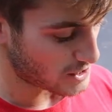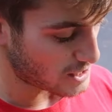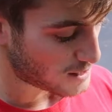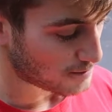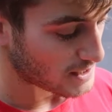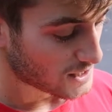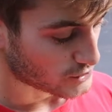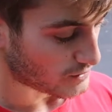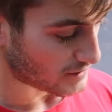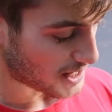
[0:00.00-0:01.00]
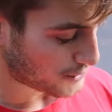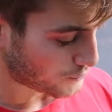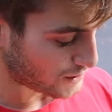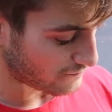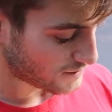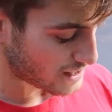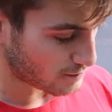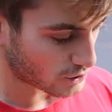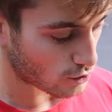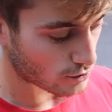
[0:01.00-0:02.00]
Um, so I've got three of
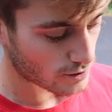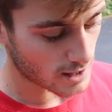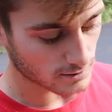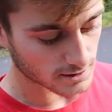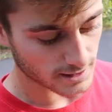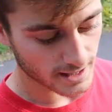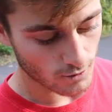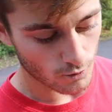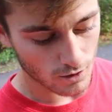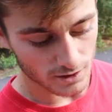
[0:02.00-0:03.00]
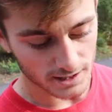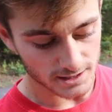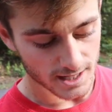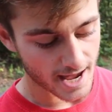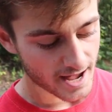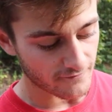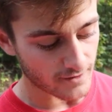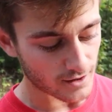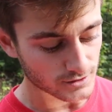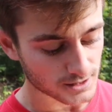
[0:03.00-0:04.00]
them in quarter ounce. I got one that's in a half
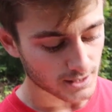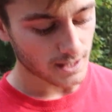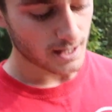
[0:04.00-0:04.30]
ounce.